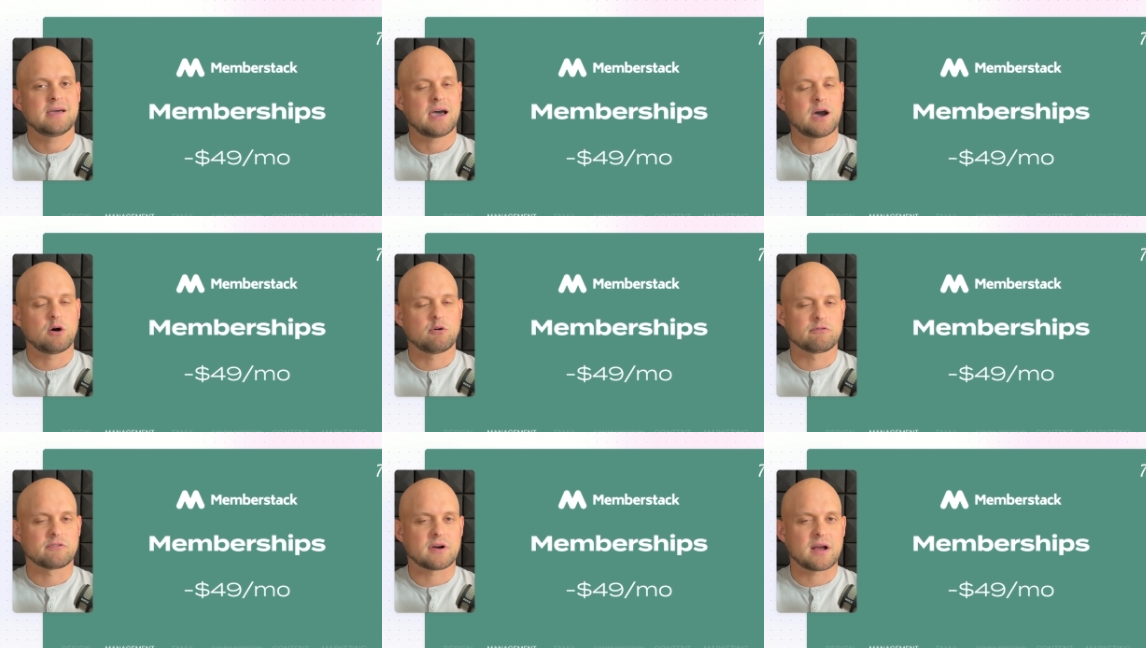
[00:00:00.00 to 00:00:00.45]

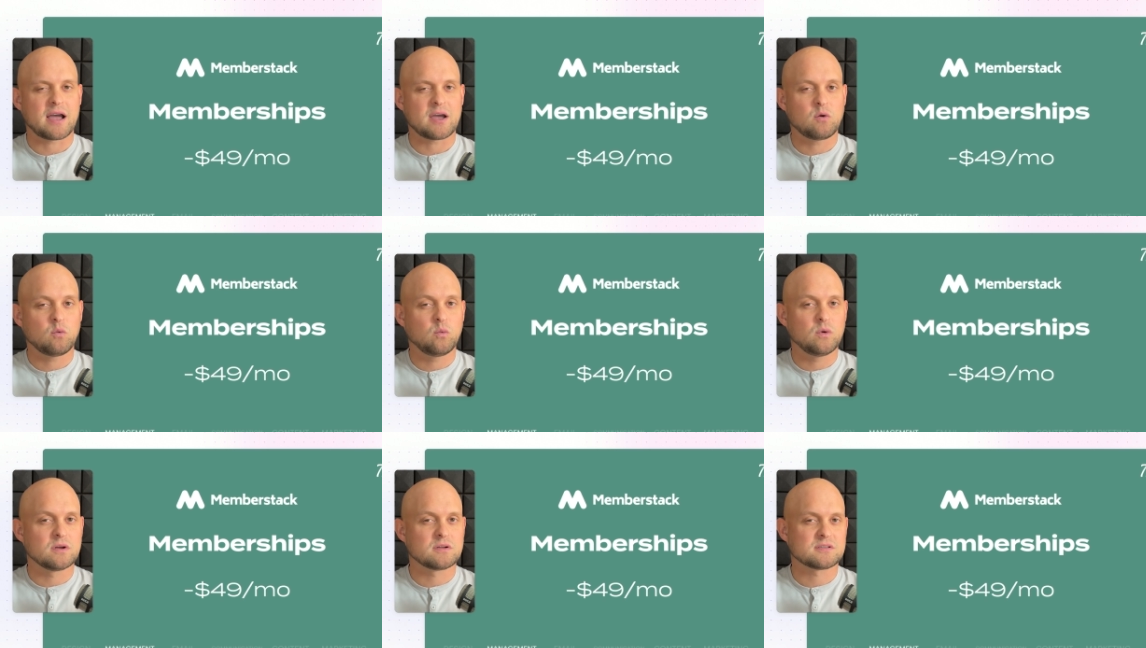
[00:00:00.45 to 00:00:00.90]
However, I
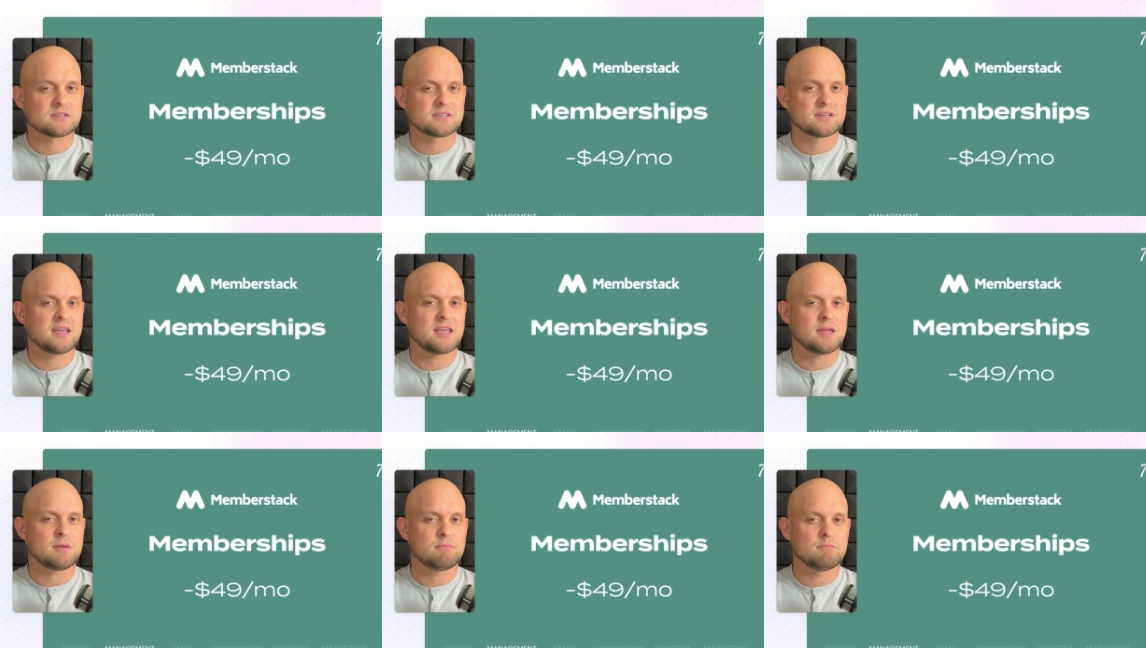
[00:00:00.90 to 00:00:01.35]
will
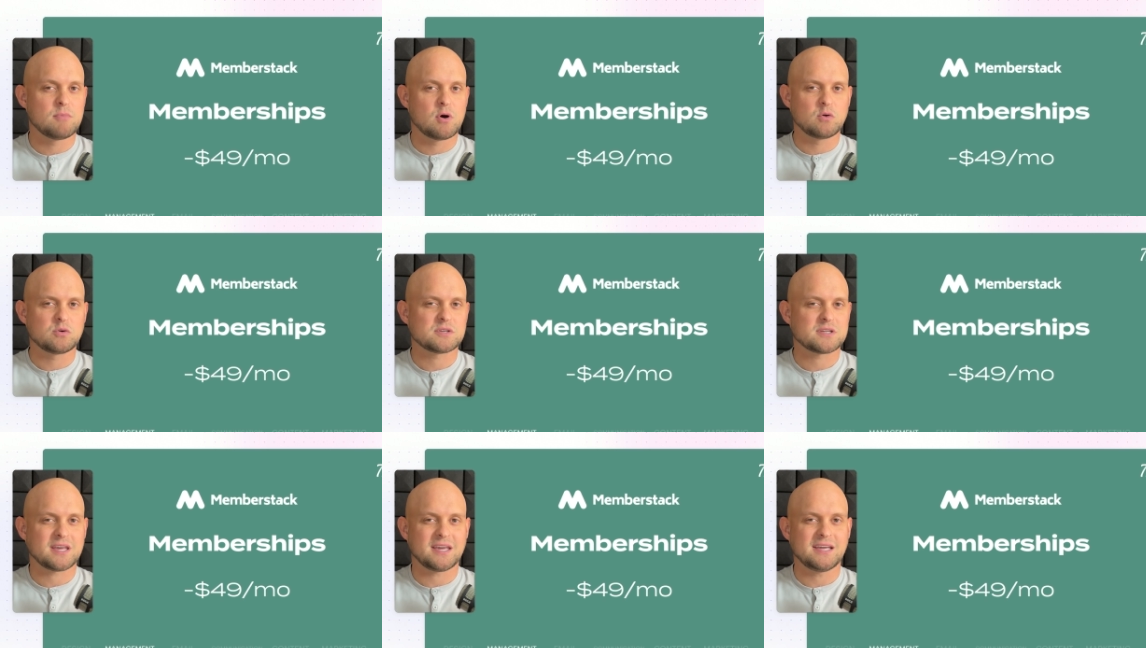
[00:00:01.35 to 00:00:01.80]
say in
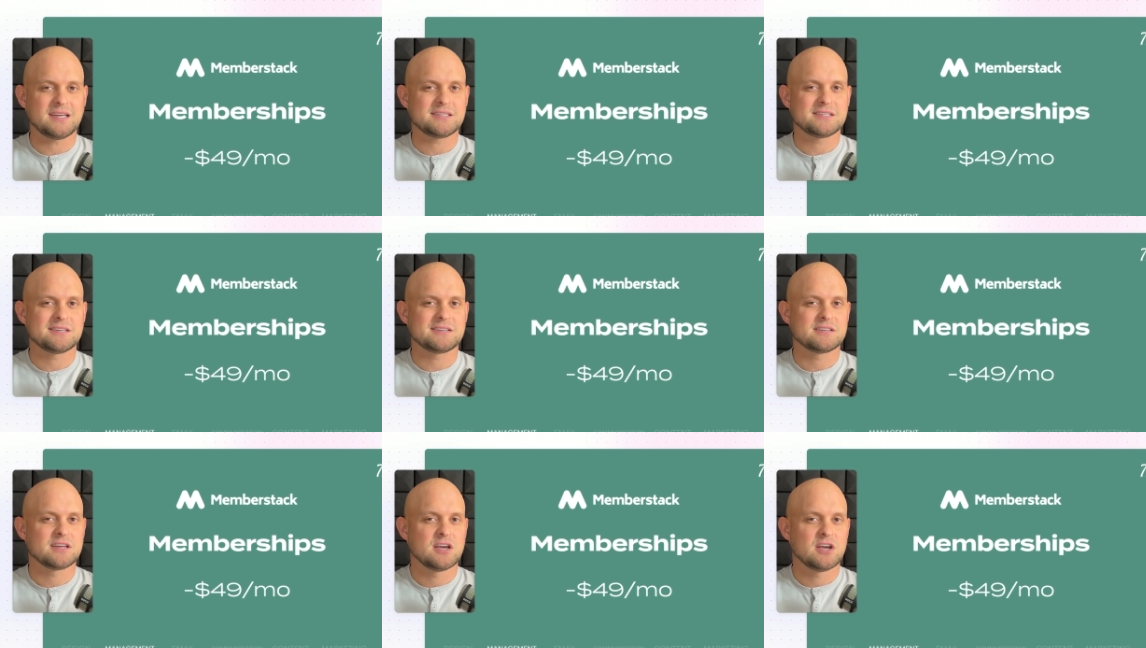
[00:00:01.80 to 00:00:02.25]
most
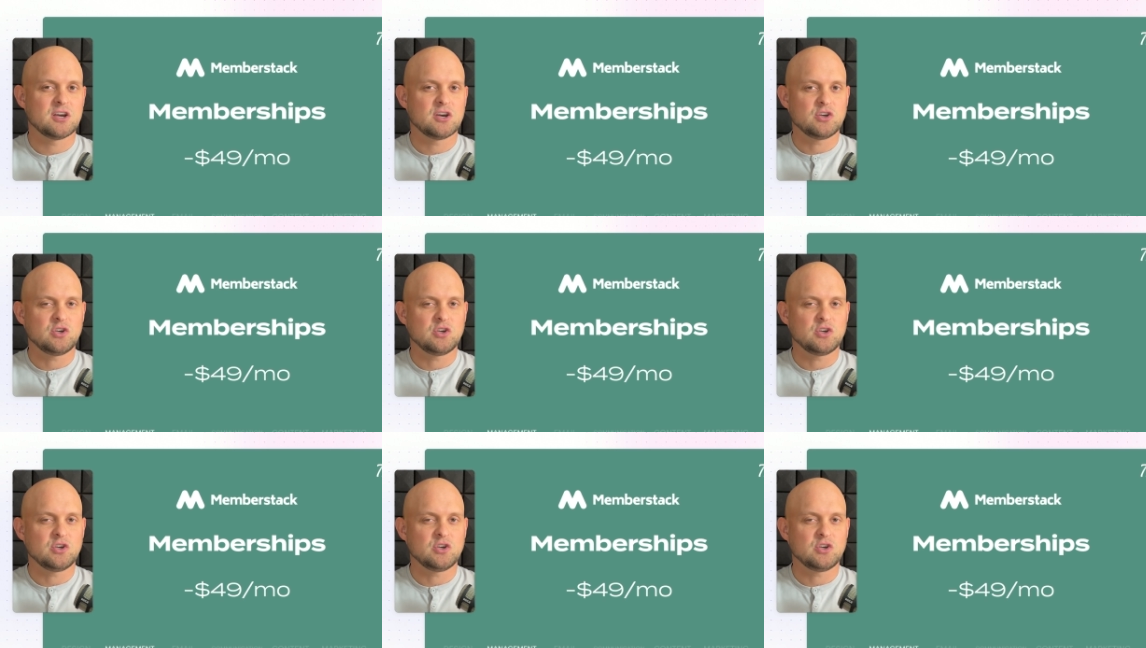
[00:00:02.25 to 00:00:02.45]
cases,